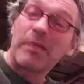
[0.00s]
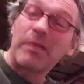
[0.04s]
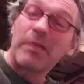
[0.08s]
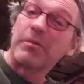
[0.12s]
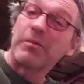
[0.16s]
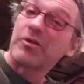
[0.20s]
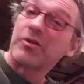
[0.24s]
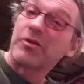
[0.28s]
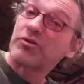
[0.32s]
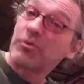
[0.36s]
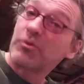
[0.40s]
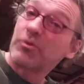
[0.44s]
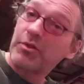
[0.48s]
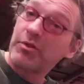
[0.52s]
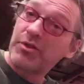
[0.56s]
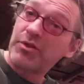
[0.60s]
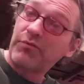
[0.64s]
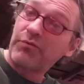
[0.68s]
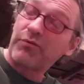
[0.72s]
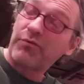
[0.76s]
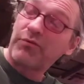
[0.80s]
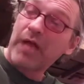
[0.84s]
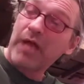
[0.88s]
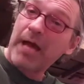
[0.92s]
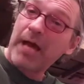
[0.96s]
I'm going to squish it
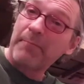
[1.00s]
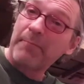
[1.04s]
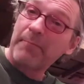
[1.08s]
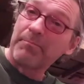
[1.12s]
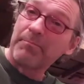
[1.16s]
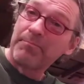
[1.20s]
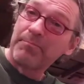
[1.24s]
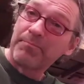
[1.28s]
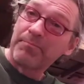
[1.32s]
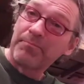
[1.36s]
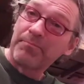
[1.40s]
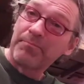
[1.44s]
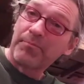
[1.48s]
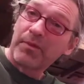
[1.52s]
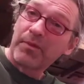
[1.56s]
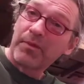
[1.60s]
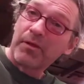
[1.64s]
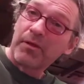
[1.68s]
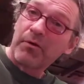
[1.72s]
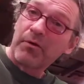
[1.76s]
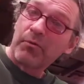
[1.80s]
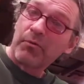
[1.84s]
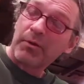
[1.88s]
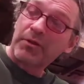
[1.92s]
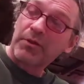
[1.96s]
flat
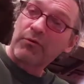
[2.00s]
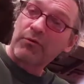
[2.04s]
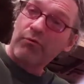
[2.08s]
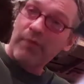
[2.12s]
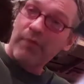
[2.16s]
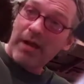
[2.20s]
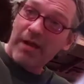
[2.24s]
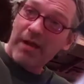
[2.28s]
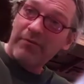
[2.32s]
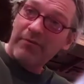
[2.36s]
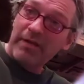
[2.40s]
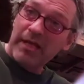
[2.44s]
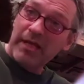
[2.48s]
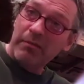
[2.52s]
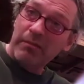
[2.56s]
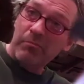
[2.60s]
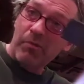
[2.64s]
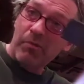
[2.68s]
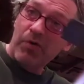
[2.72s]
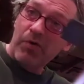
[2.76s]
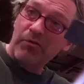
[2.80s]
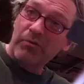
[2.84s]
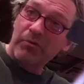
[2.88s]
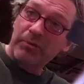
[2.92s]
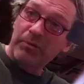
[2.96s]
with gravity on the
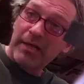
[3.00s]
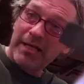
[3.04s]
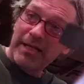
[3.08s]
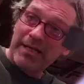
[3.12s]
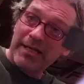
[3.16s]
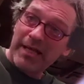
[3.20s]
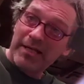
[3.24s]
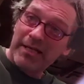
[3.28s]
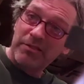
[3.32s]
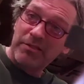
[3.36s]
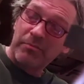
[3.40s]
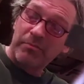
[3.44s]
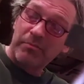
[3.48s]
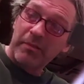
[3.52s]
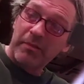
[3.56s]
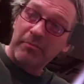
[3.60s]
marble plate next to me.